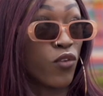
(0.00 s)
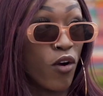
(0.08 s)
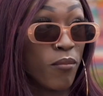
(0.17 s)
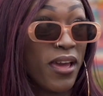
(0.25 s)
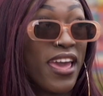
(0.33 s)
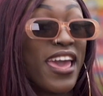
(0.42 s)

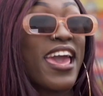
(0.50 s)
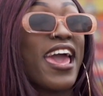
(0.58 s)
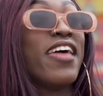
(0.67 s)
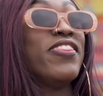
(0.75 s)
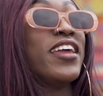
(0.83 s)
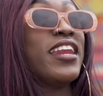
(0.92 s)
from
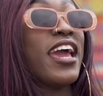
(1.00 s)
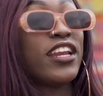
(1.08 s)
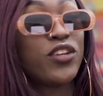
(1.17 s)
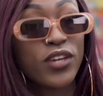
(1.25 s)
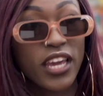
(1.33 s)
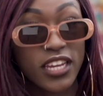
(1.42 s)
and then
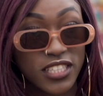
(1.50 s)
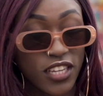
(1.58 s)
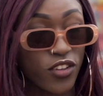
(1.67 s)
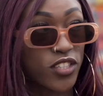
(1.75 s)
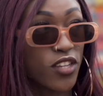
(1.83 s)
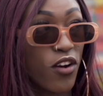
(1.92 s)
educating
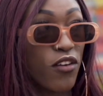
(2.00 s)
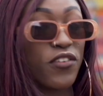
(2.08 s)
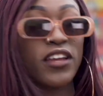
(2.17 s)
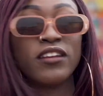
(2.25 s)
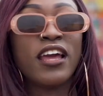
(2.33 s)
yourself and,